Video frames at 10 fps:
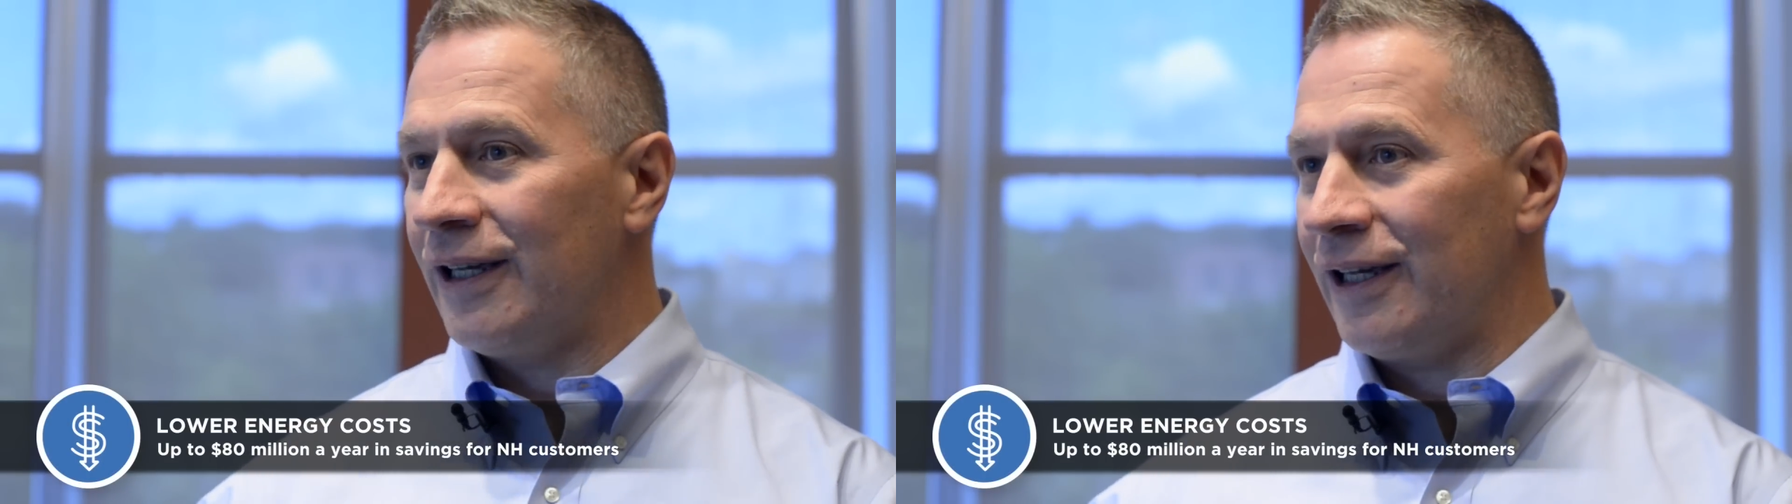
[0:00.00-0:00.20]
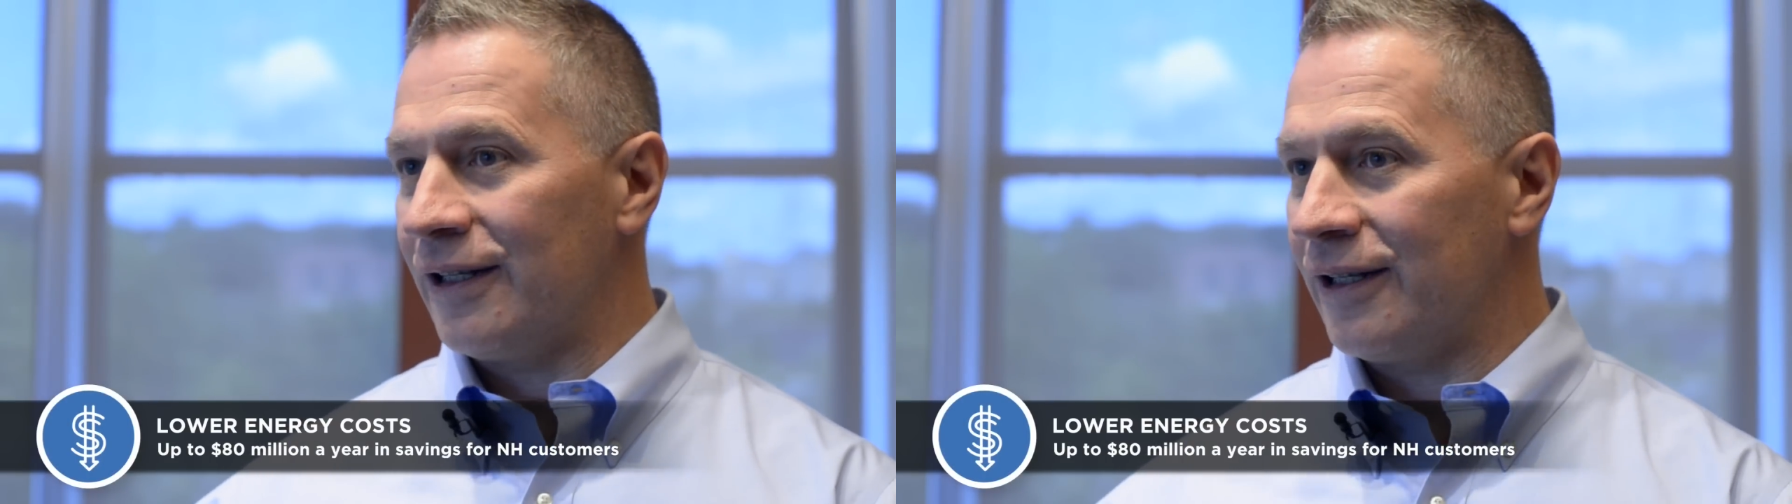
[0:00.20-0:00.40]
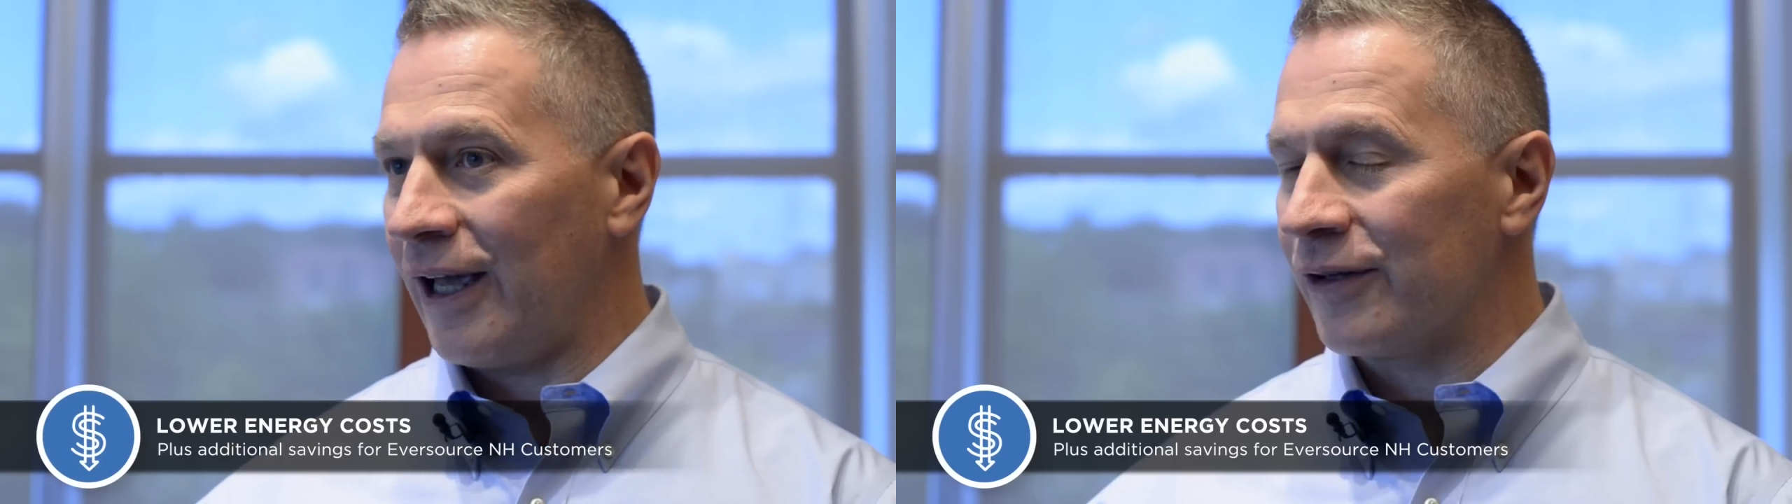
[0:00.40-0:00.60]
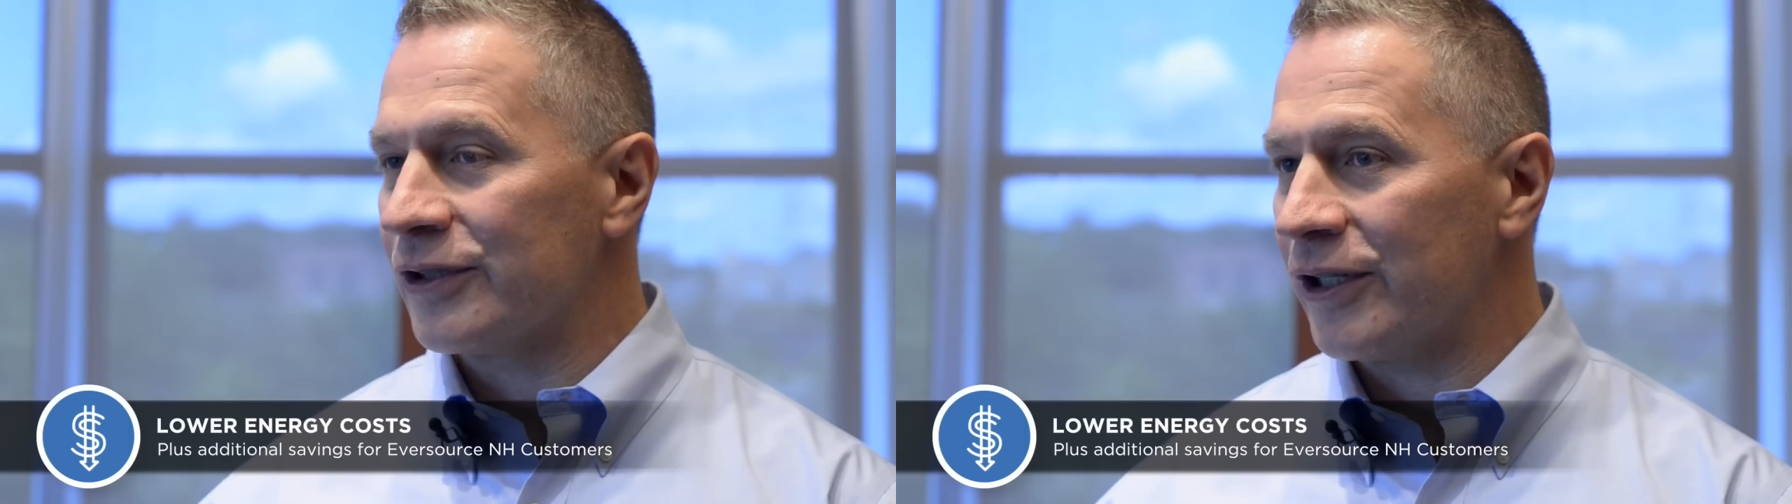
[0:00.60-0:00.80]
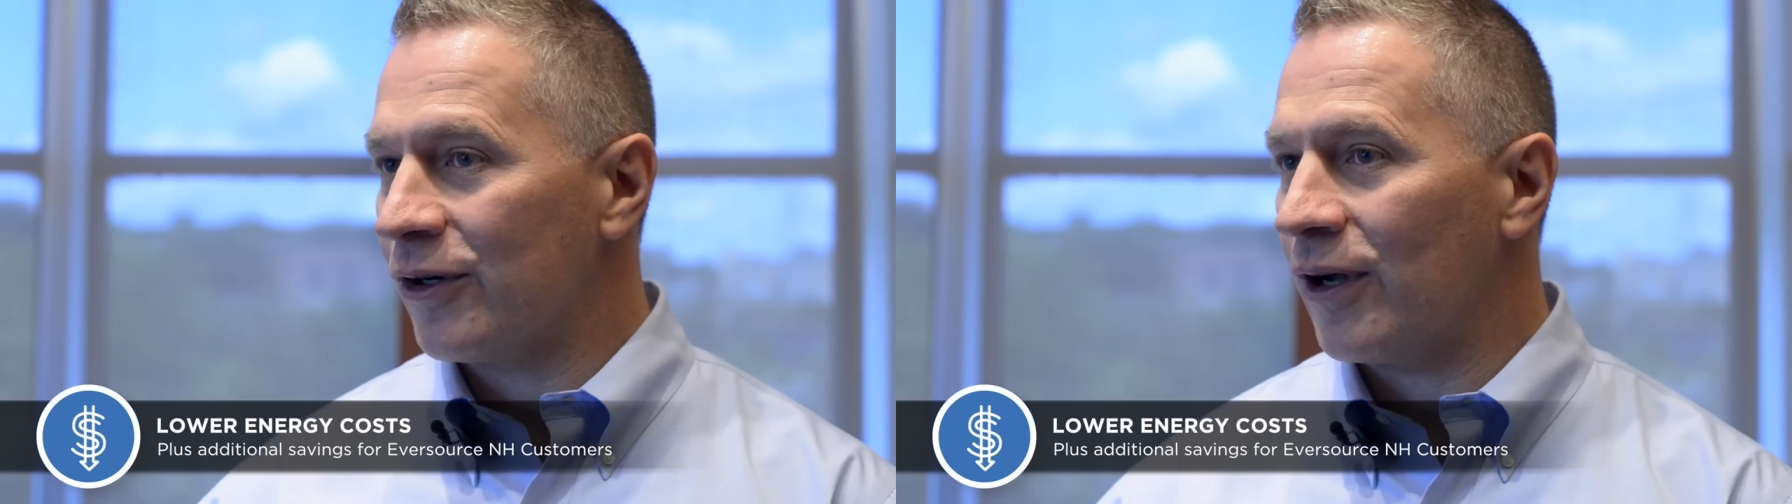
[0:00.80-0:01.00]
in
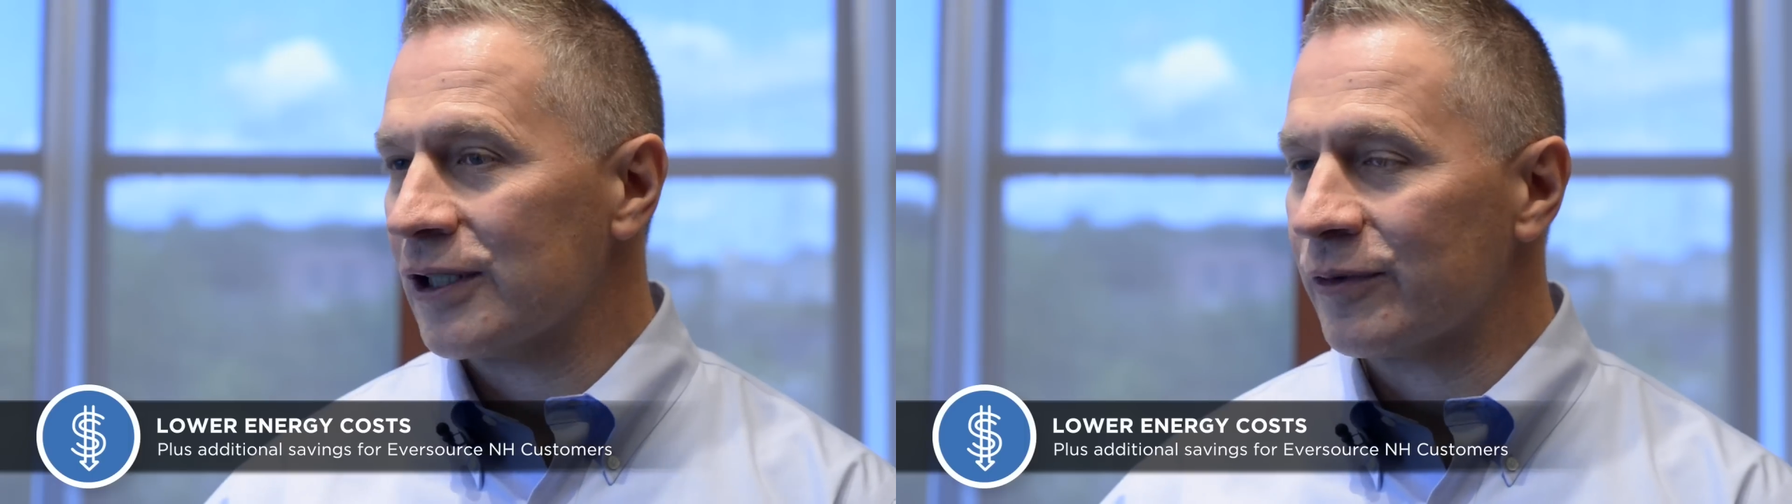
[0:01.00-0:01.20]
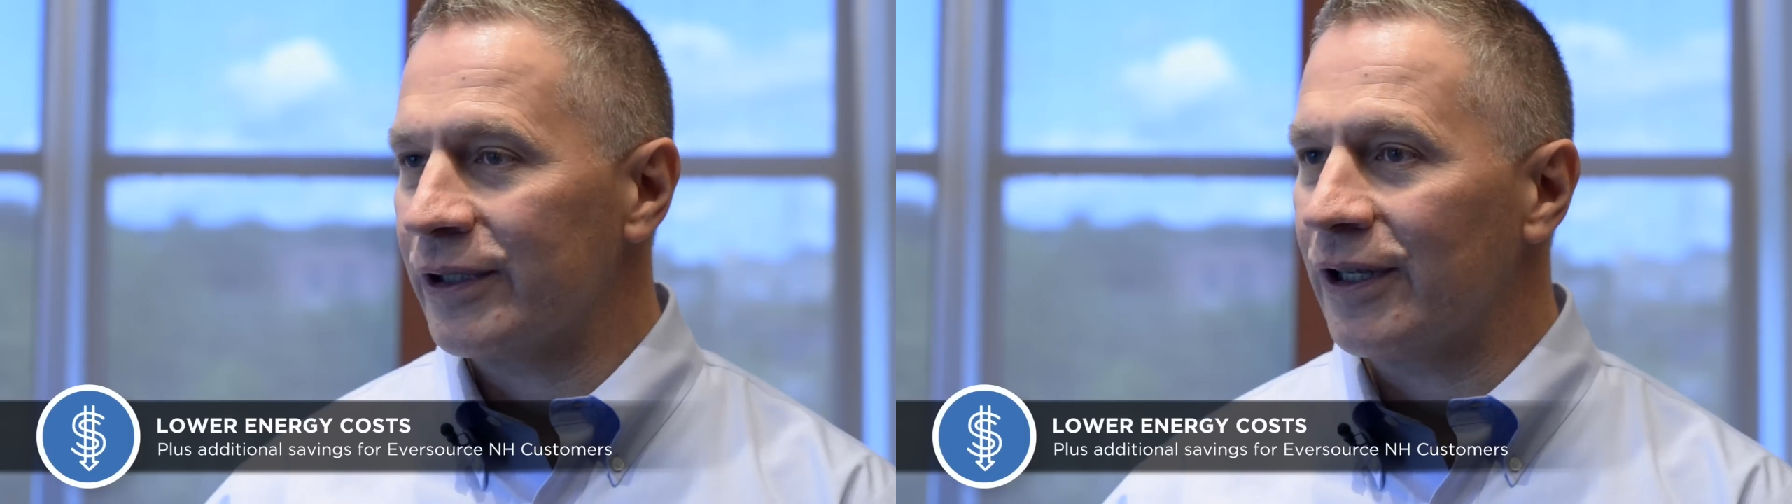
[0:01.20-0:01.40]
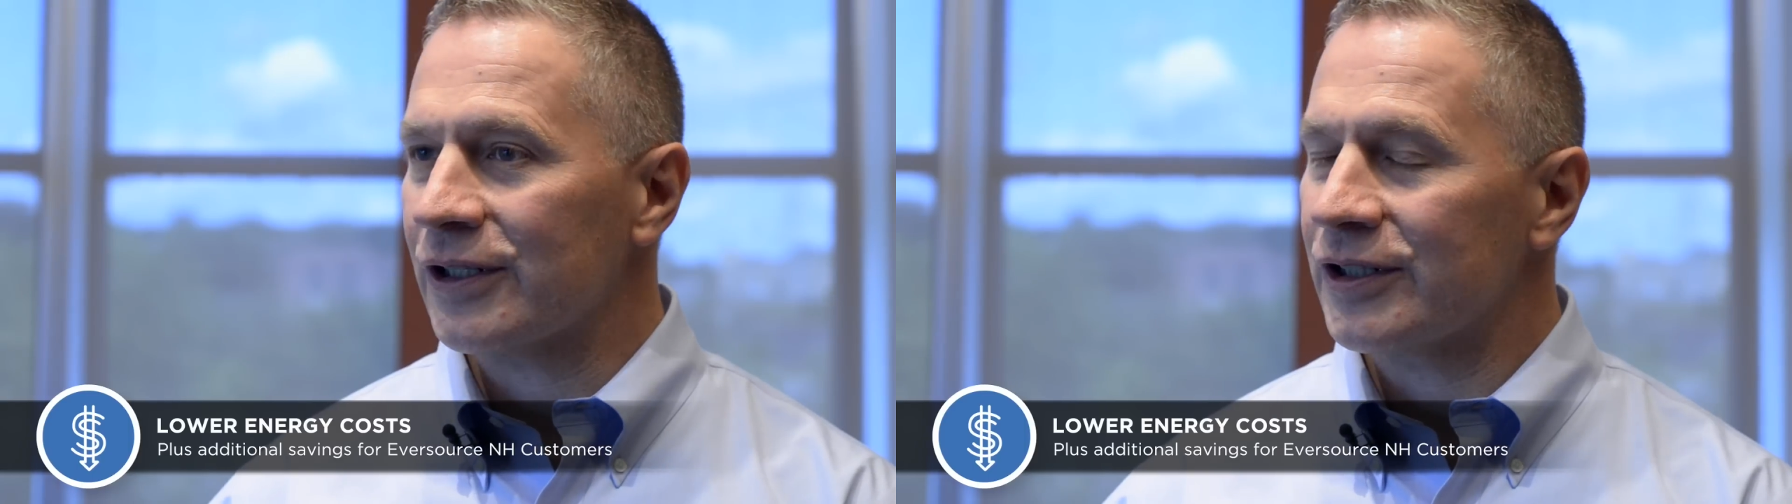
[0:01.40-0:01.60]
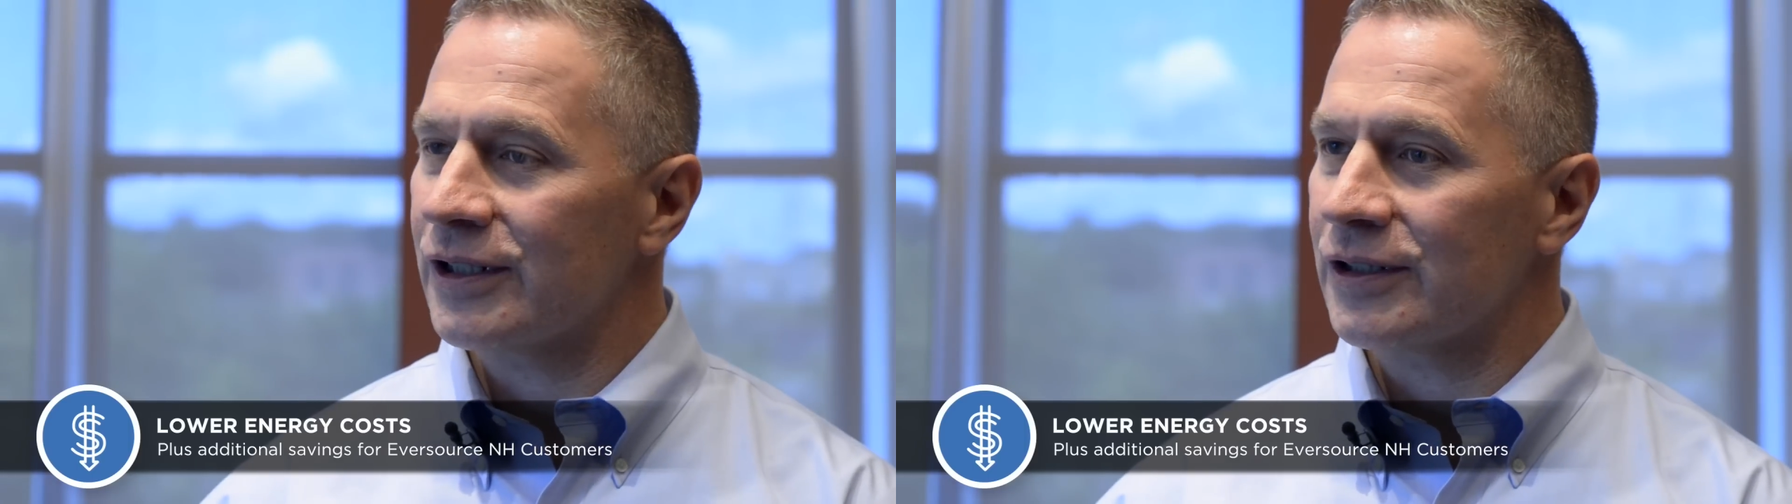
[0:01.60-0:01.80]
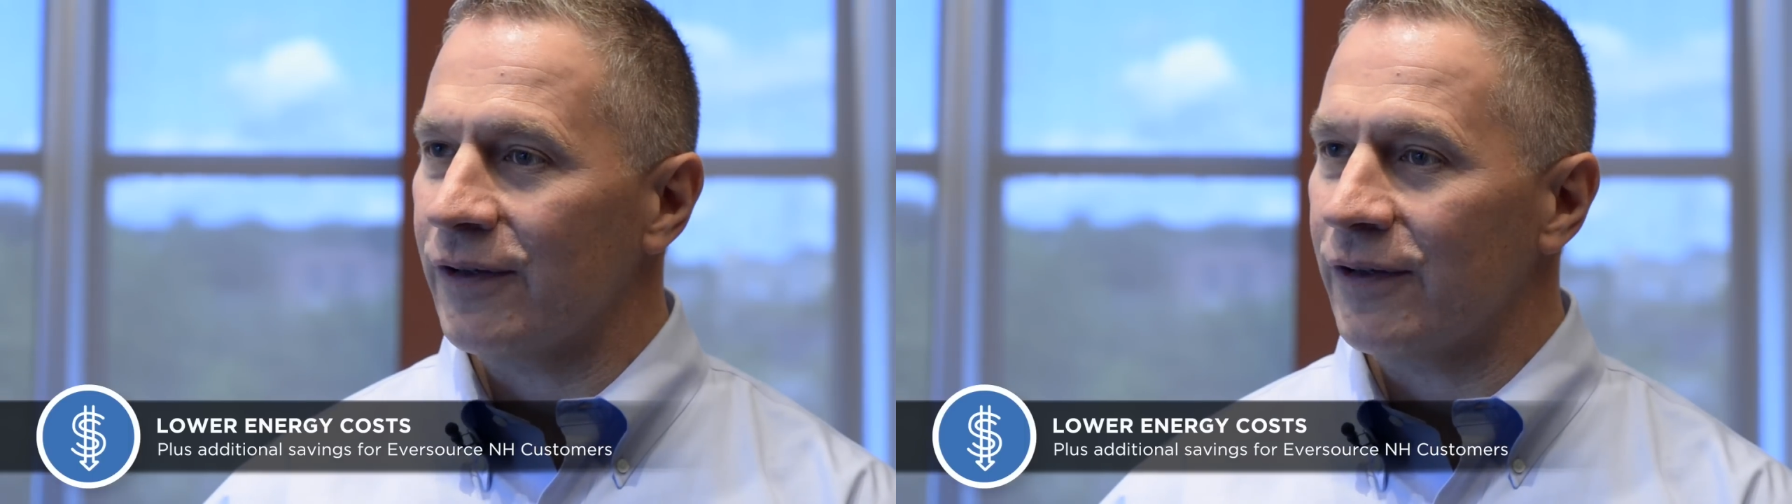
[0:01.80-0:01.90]
energy cost reductions